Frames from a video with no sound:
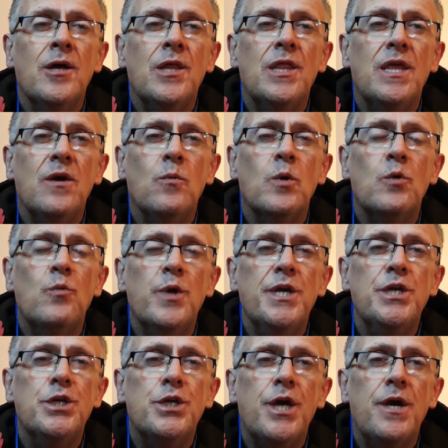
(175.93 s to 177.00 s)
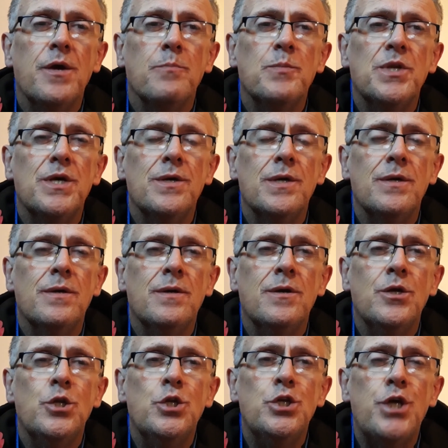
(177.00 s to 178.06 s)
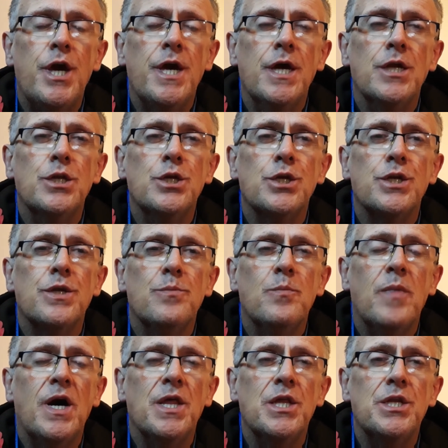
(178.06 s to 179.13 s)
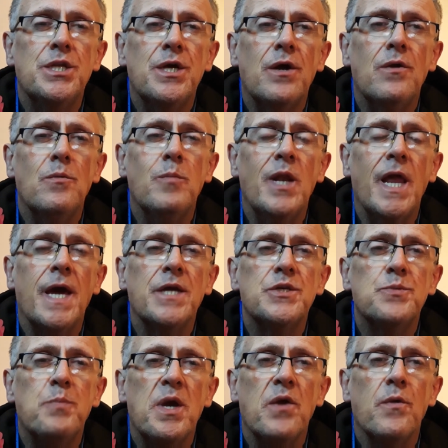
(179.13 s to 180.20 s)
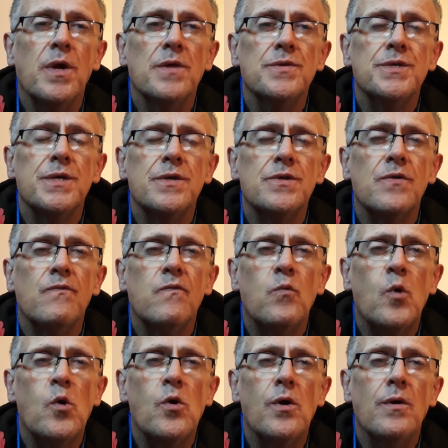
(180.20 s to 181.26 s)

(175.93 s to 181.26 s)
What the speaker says: they were reshaped, changed by the terrible experiences of war.